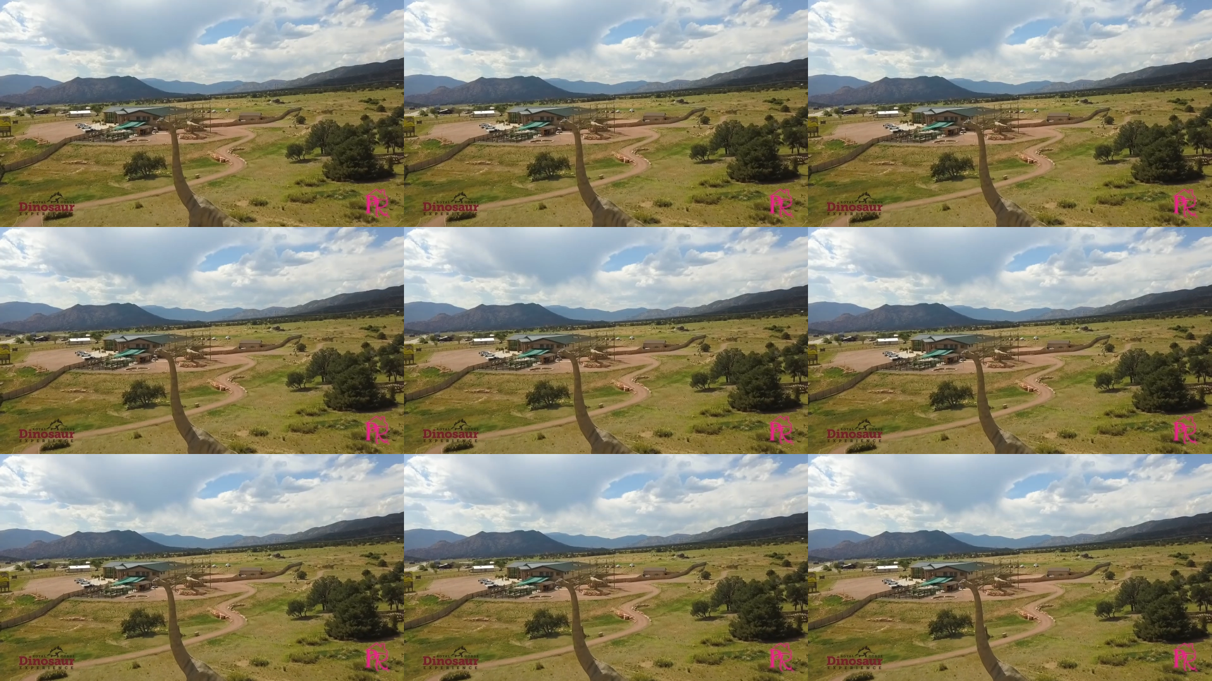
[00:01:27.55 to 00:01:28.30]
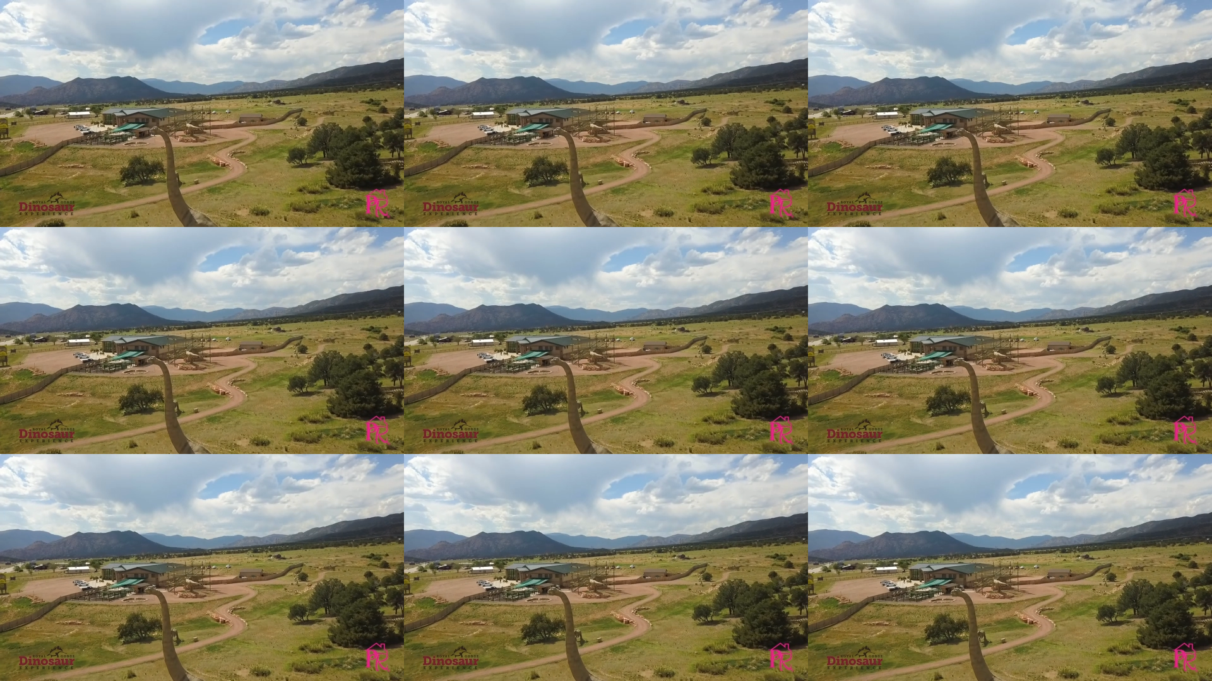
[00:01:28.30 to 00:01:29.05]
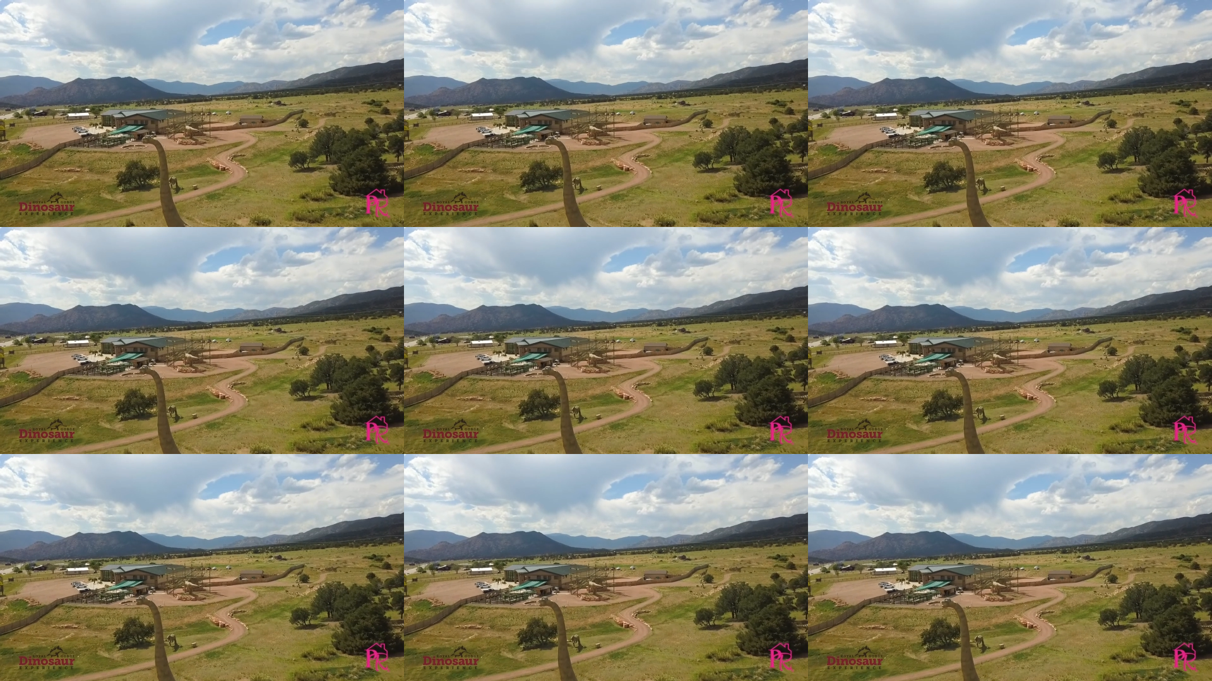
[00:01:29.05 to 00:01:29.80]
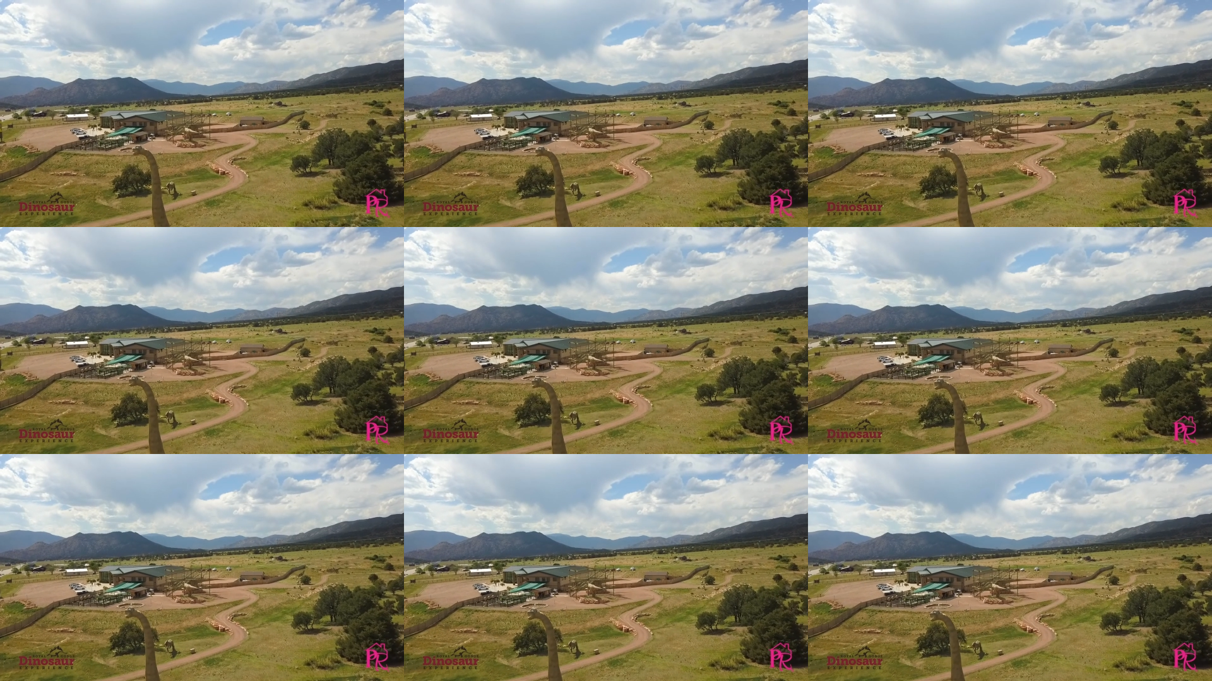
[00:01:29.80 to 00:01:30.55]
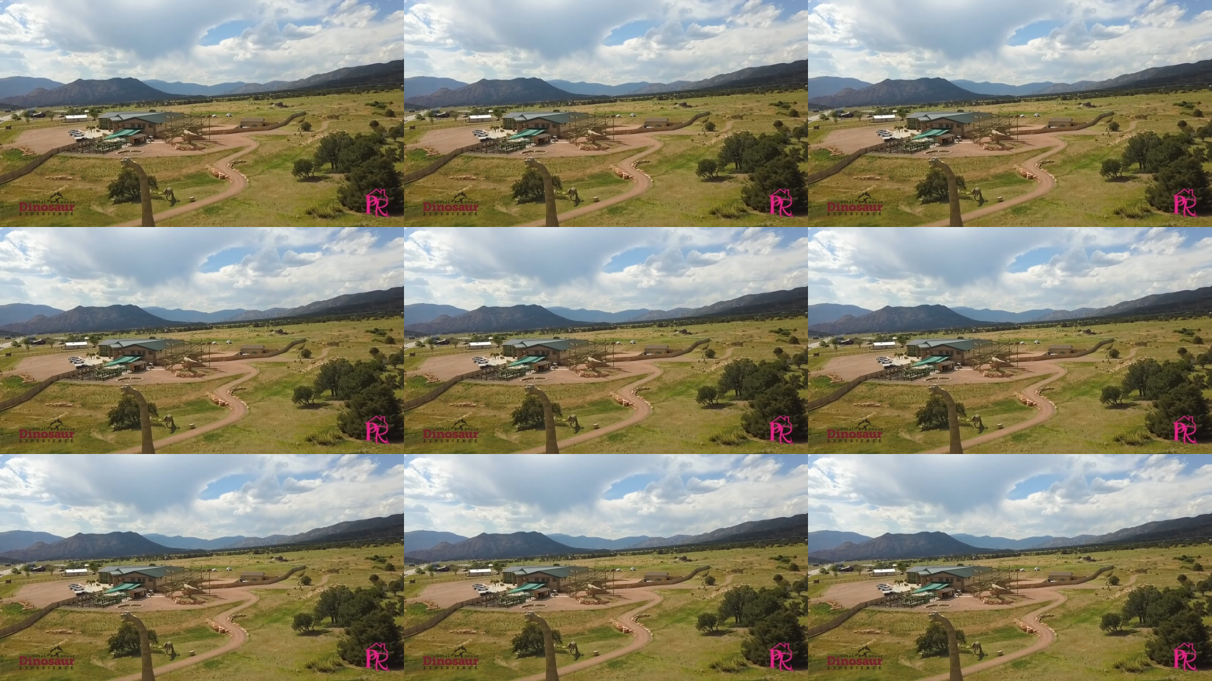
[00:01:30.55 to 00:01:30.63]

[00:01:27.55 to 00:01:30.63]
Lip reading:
No face is visible, so there are no lips to read.